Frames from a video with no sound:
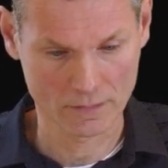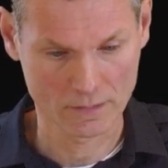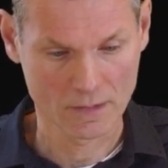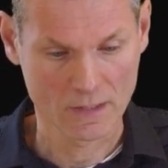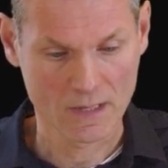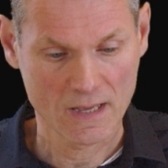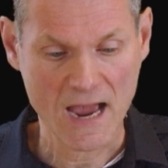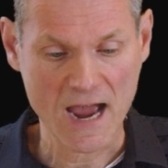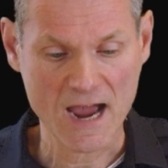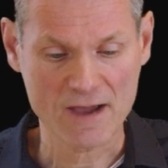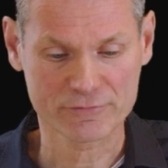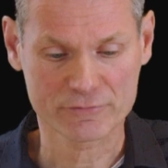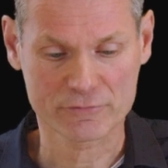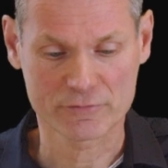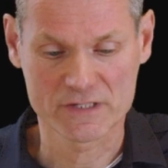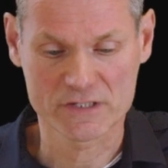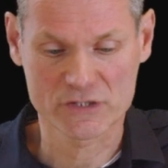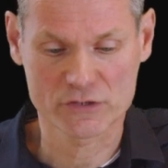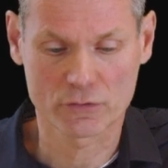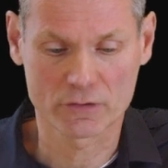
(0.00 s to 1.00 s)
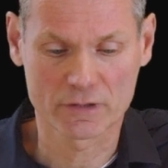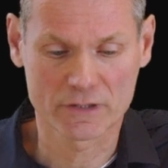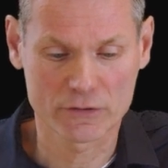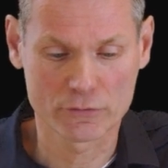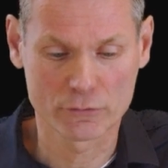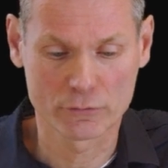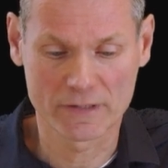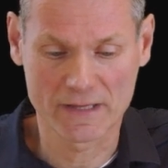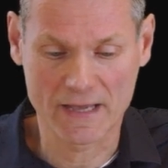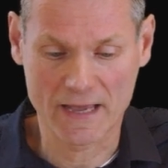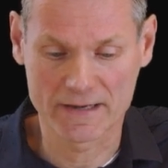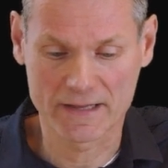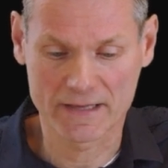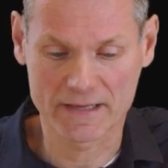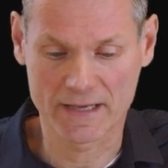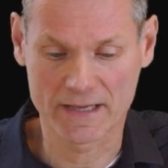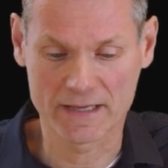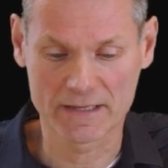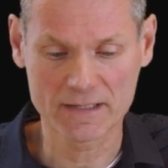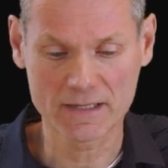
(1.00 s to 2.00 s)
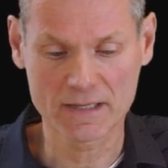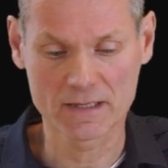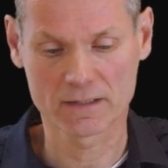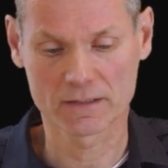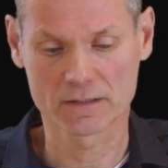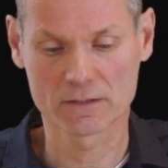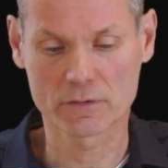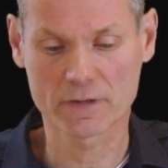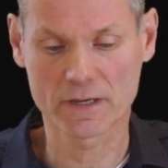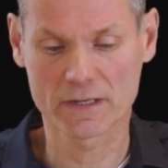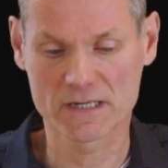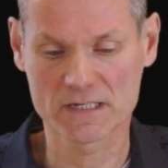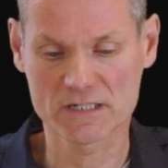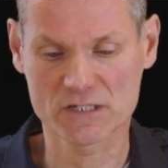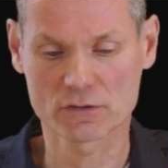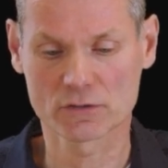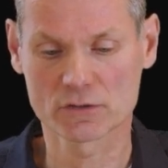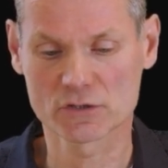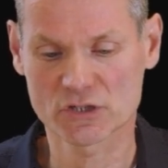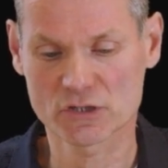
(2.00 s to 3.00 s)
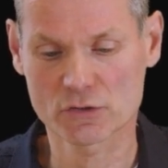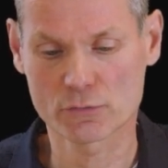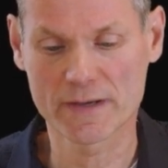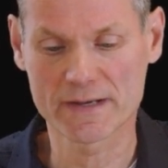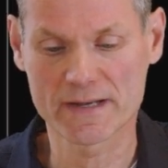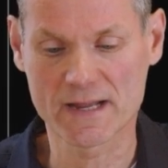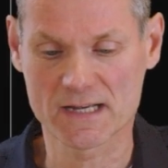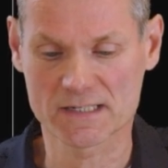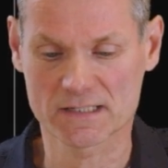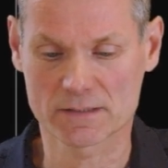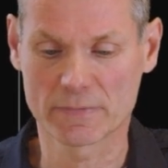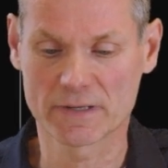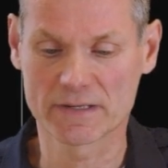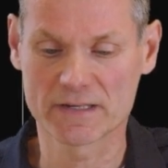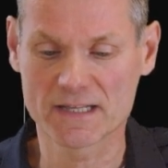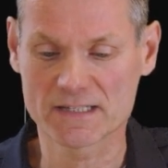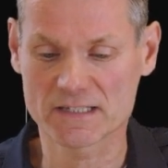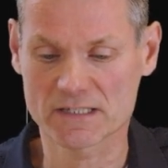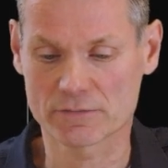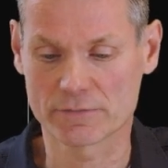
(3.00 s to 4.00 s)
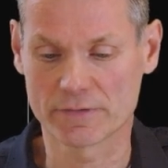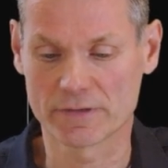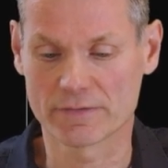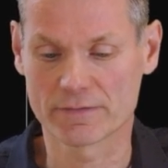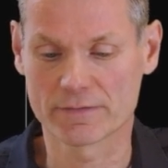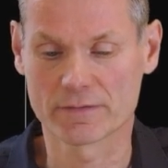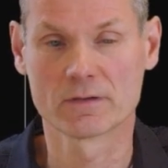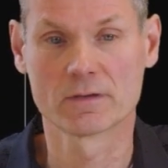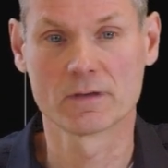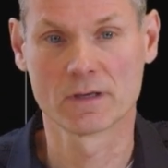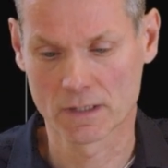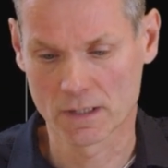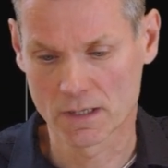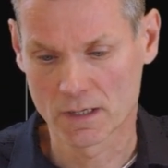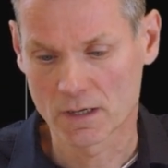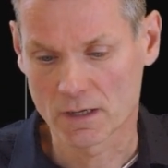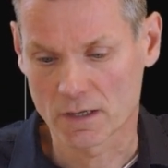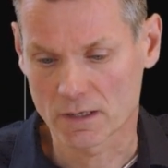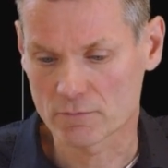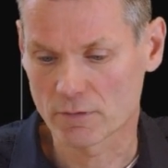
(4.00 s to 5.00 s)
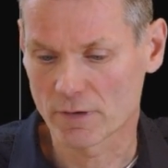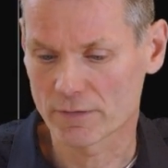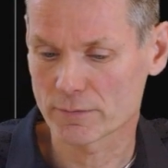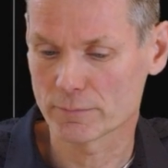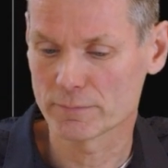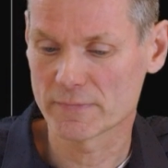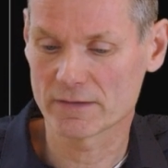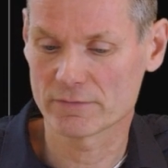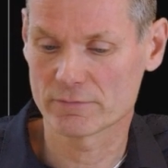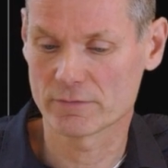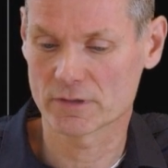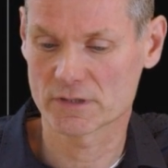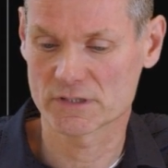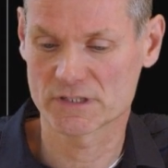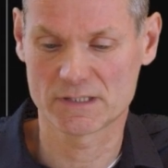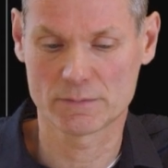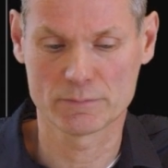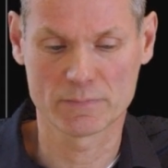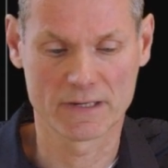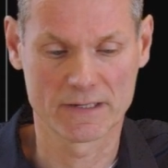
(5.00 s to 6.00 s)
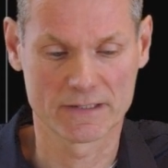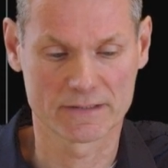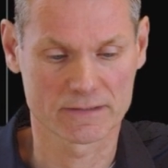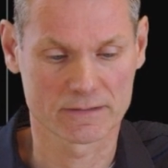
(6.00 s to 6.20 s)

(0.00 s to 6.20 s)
After installing QNE-ADK, you can install SquidAsm and NetSquid, a quantum network simulator.